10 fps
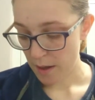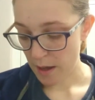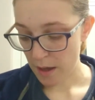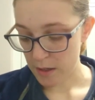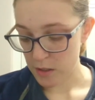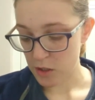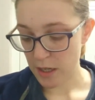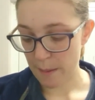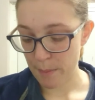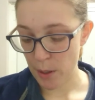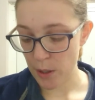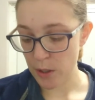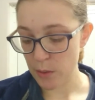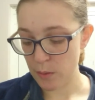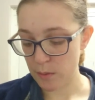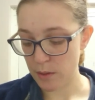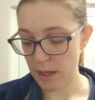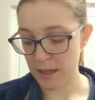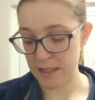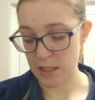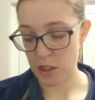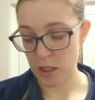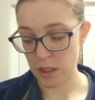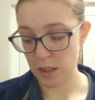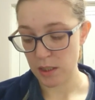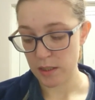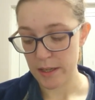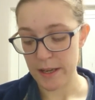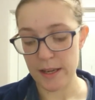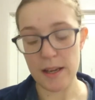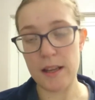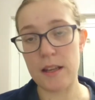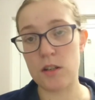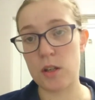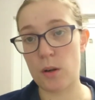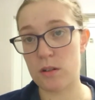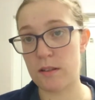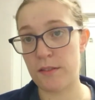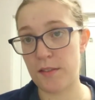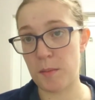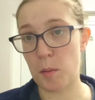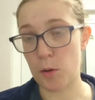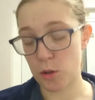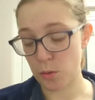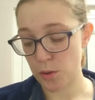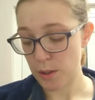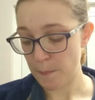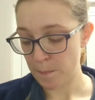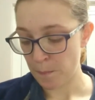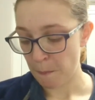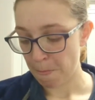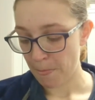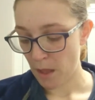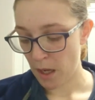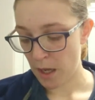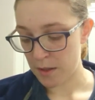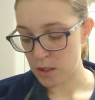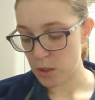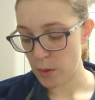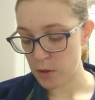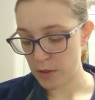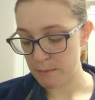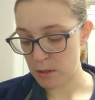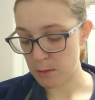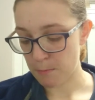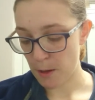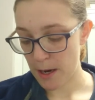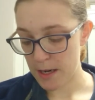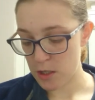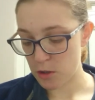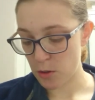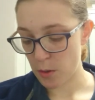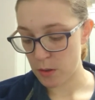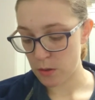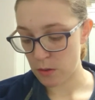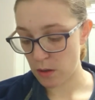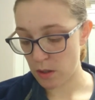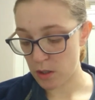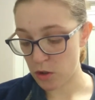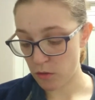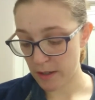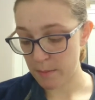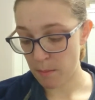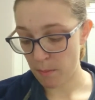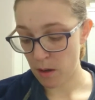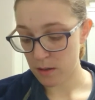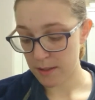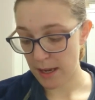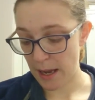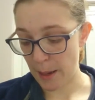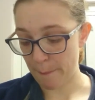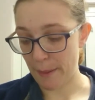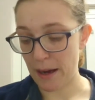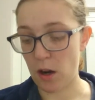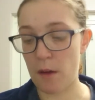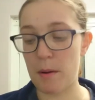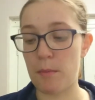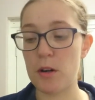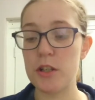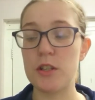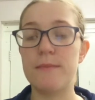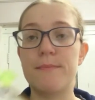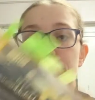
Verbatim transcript: Uh, shampoo and conditioner in 250ml bottles. Uh, the duo treatment spray, duo the treatment mask and back combing brush.